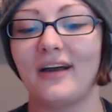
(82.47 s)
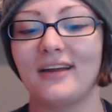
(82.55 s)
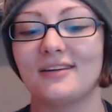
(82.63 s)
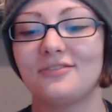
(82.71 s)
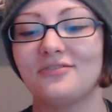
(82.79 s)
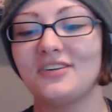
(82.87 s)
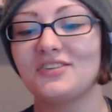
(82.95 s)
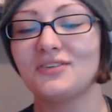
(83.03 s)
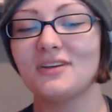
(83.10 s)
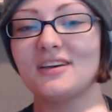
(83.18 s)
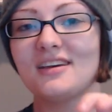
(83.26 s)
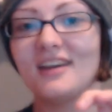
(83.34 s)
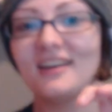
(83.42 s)
I can
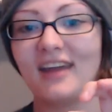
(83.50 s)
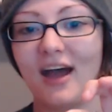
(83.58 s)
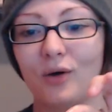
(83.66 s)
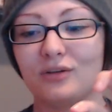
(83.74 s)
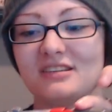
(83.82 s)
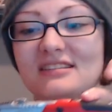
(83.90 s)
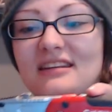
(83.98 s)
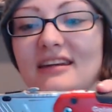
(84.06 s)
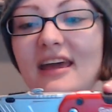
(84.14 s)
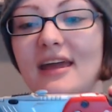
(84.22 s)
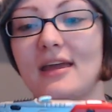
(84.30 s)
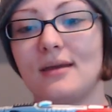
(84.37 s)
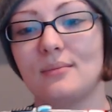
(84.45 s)
officially announce the
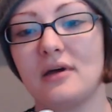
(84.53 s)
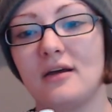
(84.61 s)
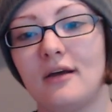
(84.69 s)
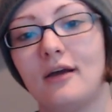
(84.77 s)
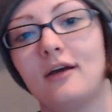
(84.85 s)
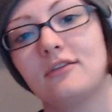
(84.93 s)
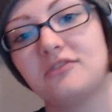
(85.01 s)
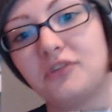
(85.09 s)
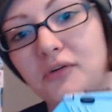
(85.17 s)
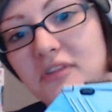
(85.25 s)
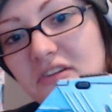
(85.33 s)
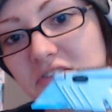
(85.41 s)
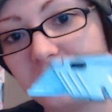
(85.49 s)
name for this